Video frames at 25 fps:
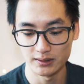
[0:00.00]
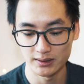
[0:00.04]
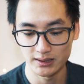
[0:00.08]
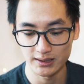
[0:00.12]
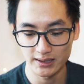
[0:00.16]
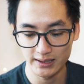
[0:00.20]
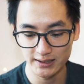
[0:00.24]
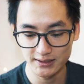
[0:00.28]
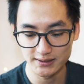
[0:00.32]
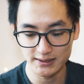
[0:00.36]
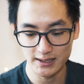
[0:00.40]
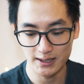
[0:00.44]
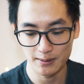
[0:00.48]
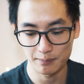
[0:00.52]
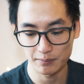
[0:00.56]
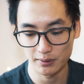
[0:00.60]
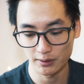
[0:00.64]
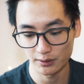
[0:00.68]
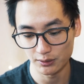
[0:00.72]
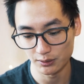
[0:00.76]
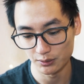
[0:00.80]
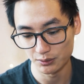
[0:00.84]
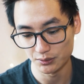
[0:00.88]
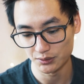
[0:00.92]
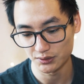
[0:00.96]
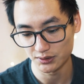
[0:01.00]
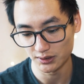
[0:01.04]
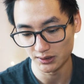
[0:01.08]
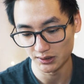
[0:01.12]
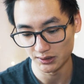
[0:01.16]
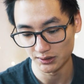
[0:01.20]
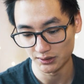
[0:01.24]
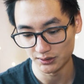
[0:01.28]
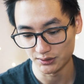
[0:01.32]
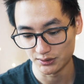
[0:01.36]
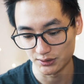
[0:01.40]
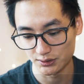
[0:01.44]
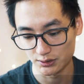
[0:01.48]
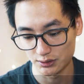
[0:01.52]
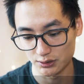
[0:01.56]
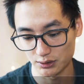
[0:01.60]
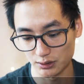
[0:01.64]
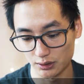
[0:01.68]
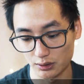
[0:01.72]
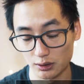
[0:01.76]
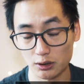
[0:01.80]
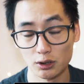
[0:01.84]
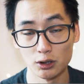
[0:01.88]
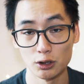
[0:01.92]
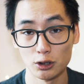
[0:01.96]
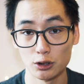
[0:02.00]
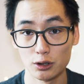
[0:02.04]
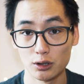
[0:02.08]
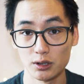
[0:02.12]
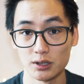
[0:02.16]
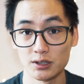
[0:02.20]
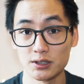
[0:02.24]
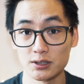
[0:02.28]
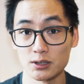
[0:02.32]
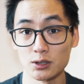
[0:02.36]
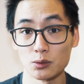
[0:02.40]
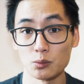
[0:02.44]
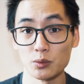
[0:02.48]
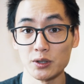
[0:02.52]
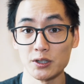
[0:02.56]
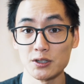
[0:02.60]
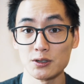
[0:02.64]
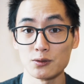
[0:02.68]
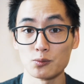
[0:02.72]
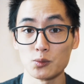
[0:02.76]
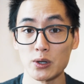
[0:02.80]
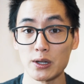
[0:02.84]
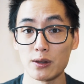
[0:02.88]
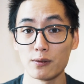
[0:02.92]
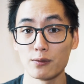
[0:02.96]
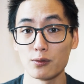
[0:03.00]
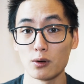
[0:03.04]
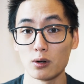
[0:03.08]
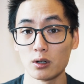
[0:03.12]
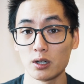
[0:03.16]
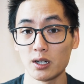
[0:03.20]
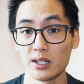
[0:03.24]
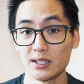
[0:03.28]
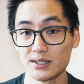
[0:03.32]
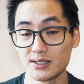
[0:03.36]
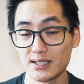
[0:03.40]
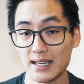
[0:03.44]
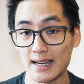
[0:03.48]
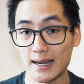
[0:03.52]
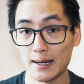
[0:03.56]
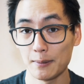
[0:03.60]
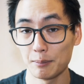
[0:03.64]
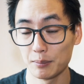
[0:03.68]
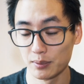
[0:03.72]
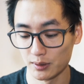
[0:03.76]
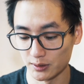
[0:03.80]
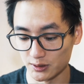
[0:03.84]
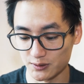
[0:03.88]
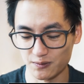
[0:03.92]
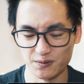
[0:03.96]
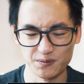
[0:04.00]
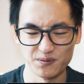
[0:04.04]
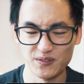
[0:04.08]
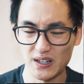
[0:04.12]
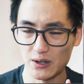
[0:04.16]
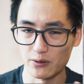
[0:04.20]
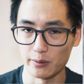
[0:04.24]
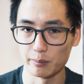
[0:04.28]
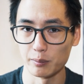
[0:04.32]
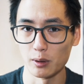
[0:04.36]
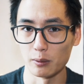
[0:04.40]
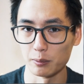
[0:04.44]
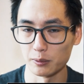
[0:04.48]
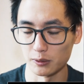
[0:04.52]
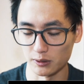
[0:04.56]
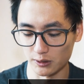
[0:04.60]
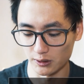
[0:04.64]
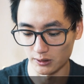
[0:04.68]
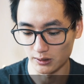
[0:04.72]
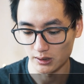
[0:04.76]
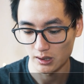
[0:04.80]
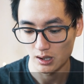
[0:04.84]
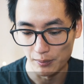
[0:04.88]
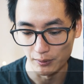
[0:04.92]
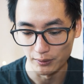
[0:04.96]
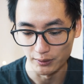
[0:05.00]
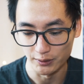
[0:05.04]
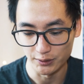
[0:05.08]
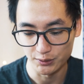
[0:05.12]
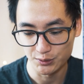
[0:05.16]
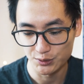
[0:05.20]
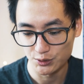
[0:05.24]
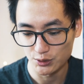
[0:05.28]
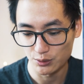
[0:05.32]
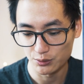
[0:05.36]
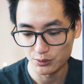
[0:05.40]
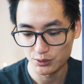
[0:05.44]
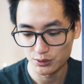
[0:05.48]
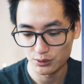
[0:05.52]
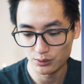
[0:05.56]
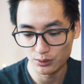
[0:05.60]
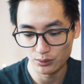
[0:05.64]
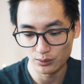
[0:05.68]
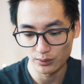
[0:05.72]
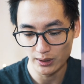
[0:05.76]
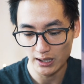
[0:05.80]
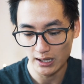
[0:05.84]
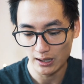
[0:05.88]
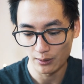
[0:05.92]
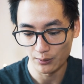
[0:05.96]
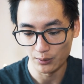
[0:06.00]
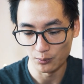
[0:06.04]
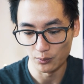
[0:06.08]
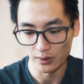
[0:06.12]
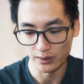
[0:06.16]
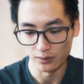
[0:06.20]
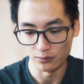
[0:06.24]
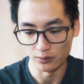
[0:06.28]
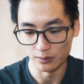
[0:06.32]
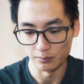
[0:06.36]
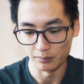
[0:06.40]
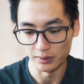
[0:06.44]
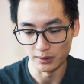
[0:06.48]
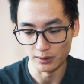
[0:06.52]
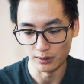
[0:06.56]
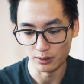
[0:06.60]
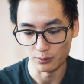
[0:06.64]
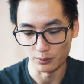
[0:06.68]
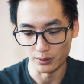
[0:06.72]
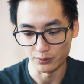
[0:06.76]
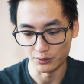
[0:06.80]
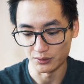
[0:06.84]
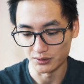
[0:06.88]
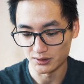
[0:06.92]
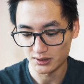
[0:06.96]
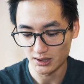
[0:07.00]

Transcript: The next app I use is Yr. It's a Norwegian weather forecast app. It's very popular, but it shows you how the weather will be throughout the